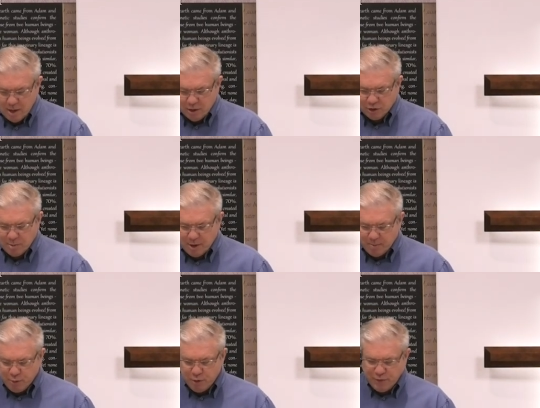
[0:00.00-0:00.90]
There's going to
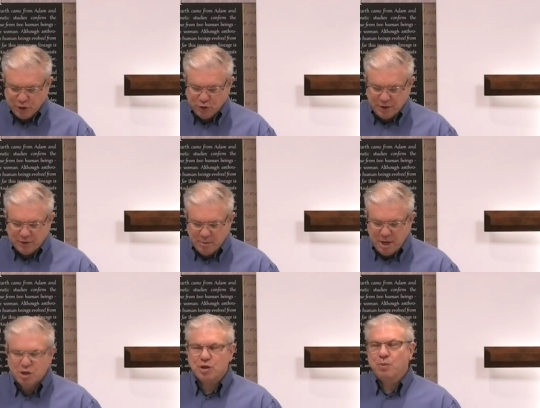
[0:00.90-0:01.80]
be a perfect
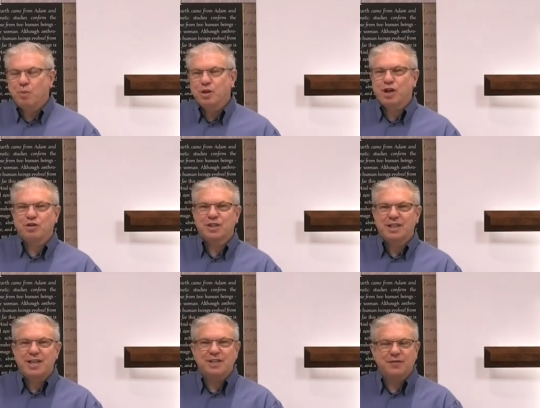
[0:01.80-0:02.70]
transformation. We shall
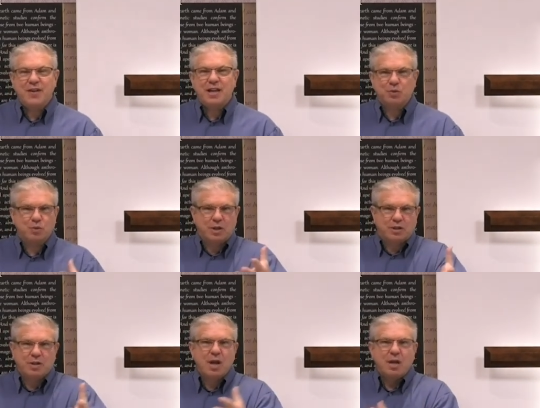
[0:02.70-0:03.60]
see his face
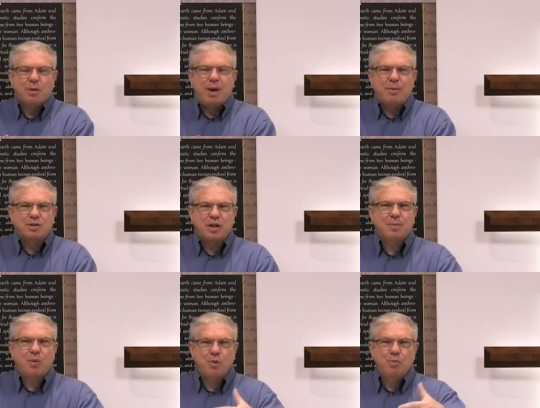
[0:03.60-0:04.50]
because the Bible talks
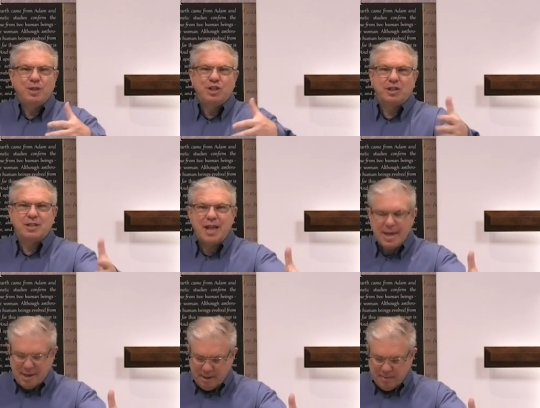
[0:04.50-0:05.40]
about we'll be just
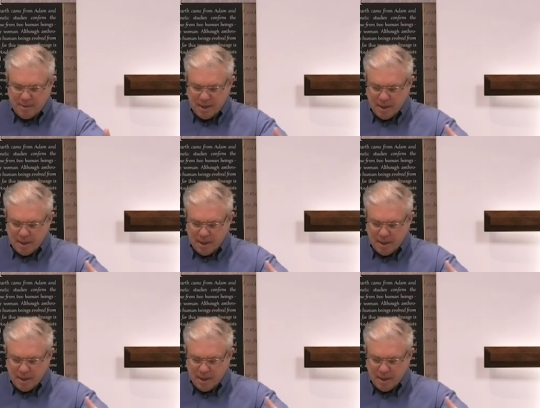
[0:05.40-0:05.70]
like him.